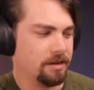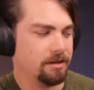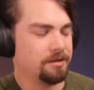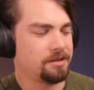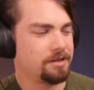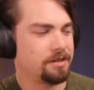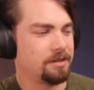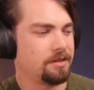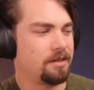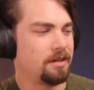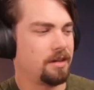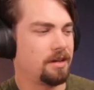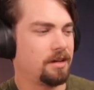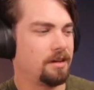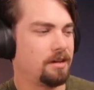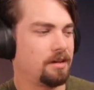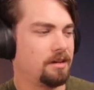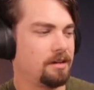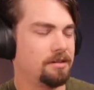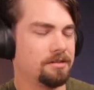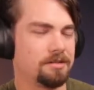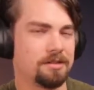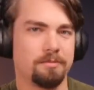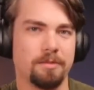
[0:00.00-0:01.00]
here's the thing,
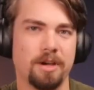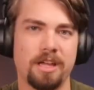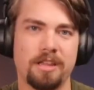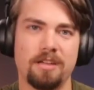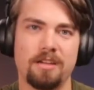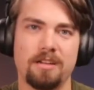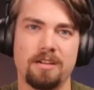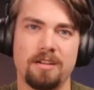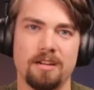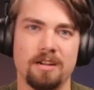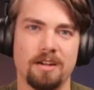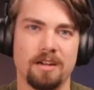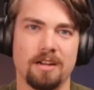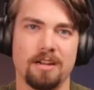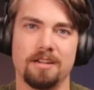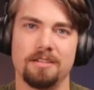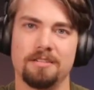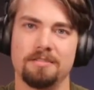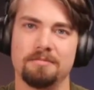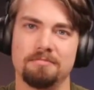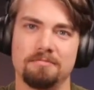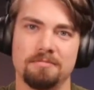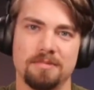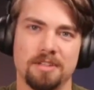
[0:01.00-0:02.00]
here's a method, and
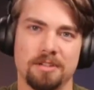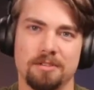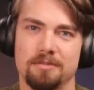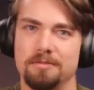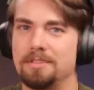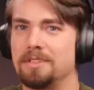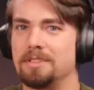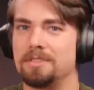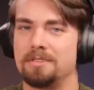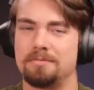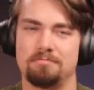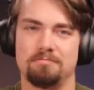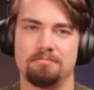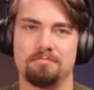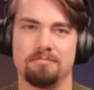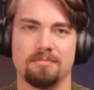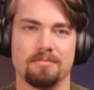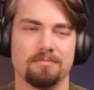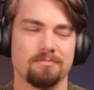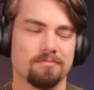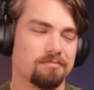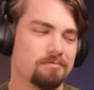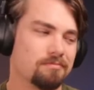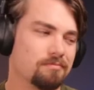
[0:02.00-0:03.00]
I just
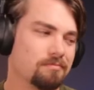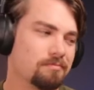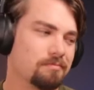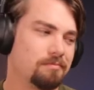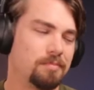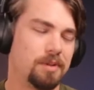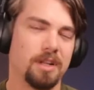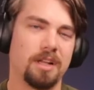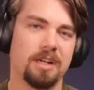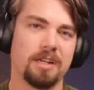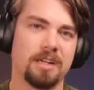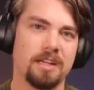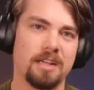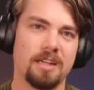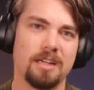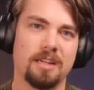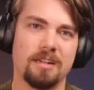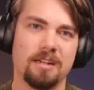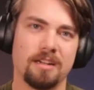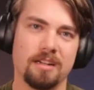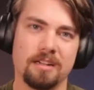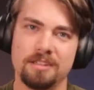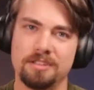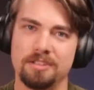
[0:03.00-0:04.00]
plug it
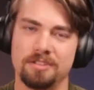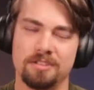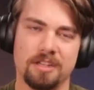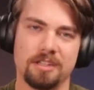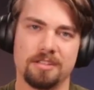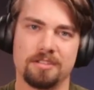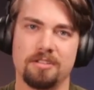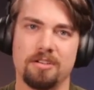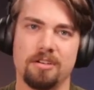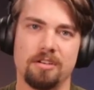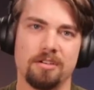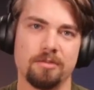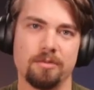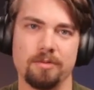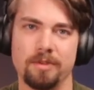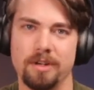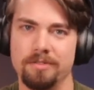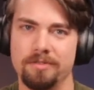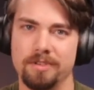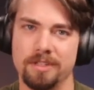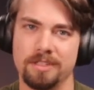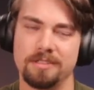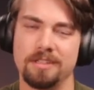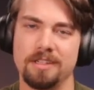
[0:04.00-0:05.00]
in and it just gets called
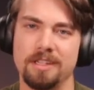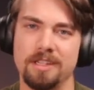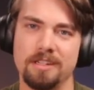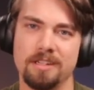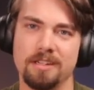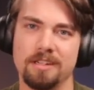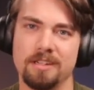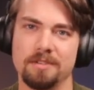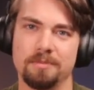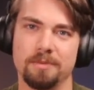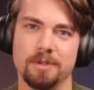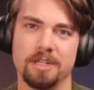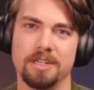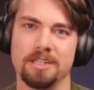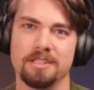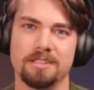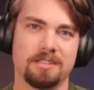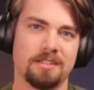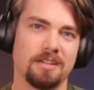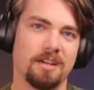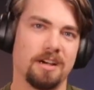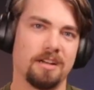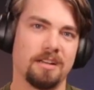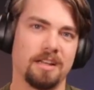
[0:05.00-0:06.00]
whenever it's needed, but
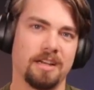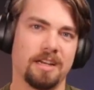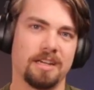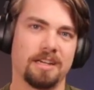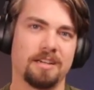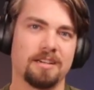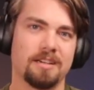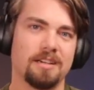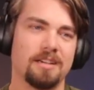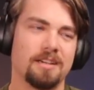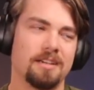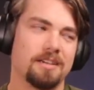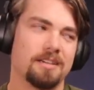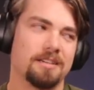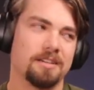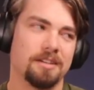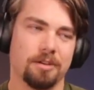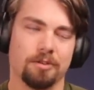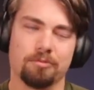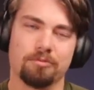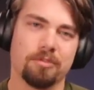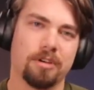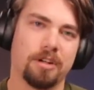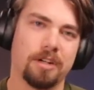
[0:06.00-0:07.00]
it's not like
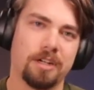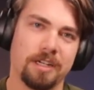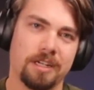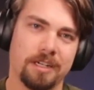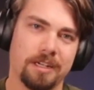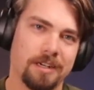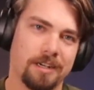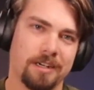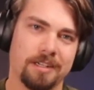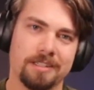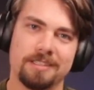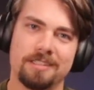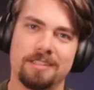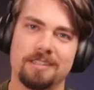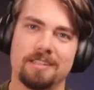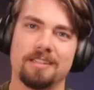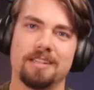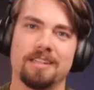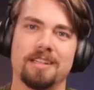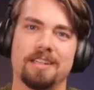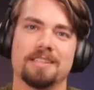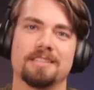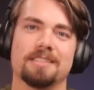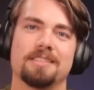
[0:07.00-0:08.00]
running
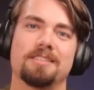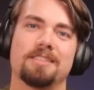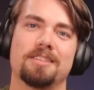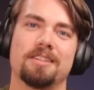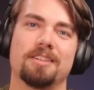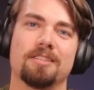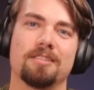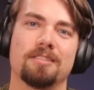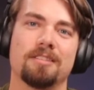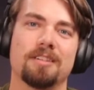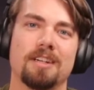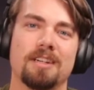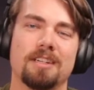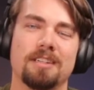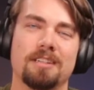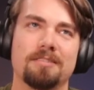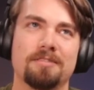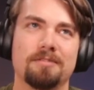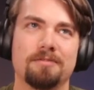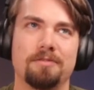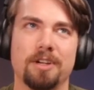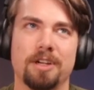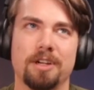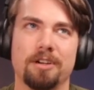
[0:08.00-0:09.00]
constantly. And so
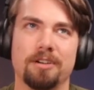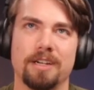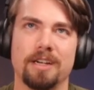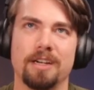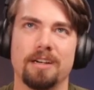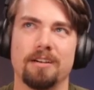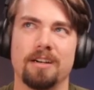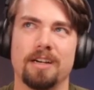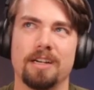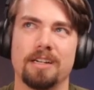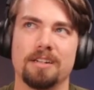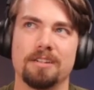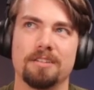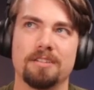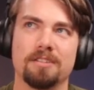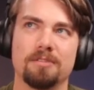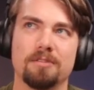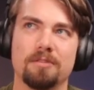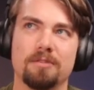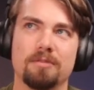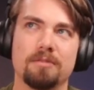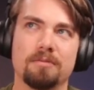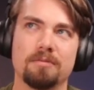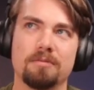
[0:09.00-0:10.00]
figuring out how to
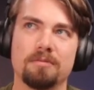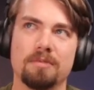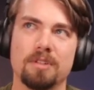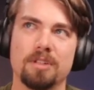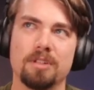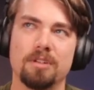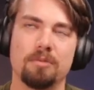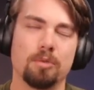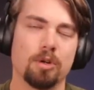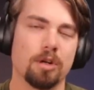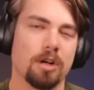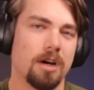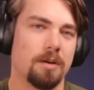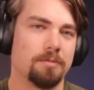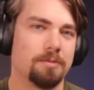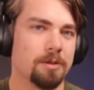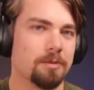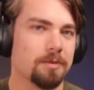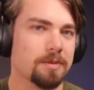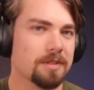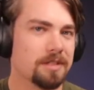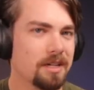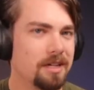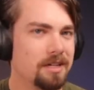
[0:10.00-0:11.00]
do a little more
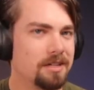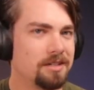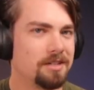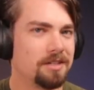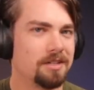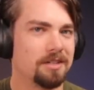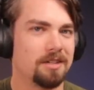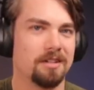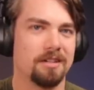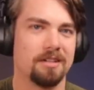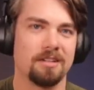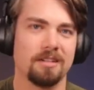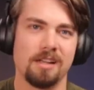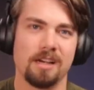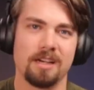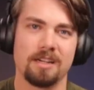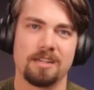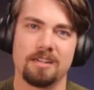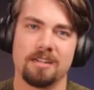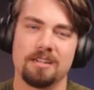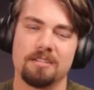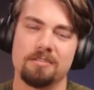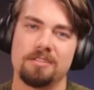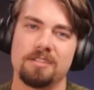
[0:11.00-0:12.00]
optimization and
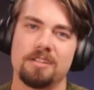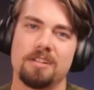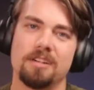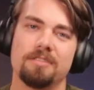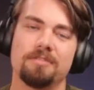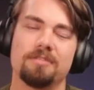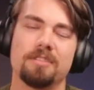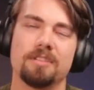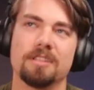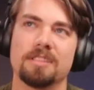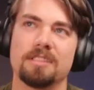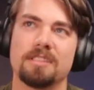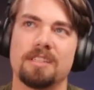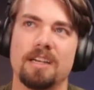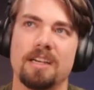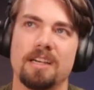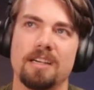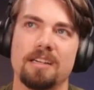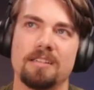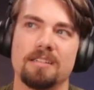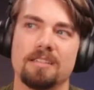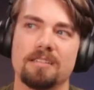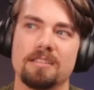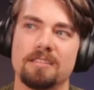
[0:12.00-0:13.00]
that kind of stuff on the
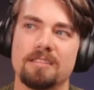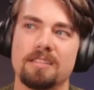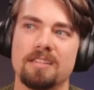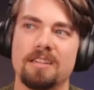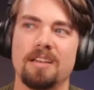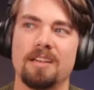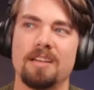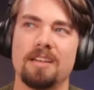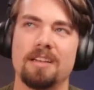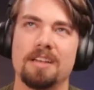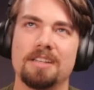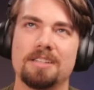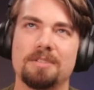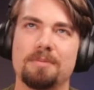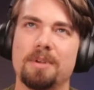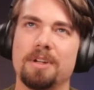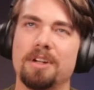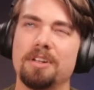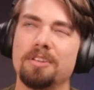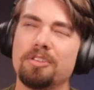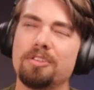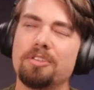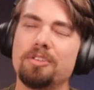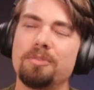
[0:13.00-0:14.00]
side has
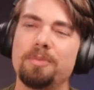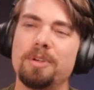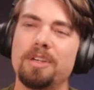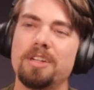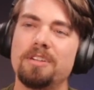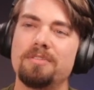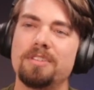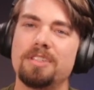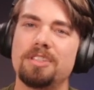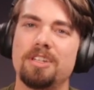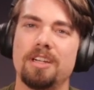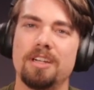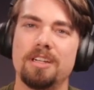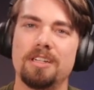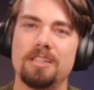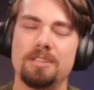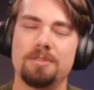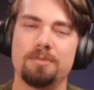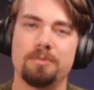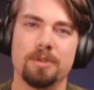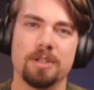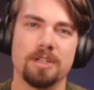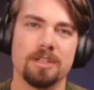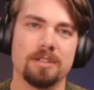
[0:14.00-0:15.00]
been a little bit of a
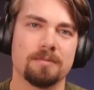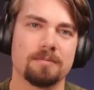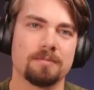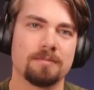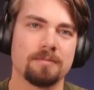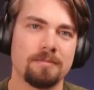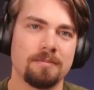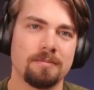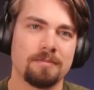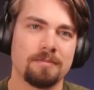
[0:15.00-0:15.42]
change, but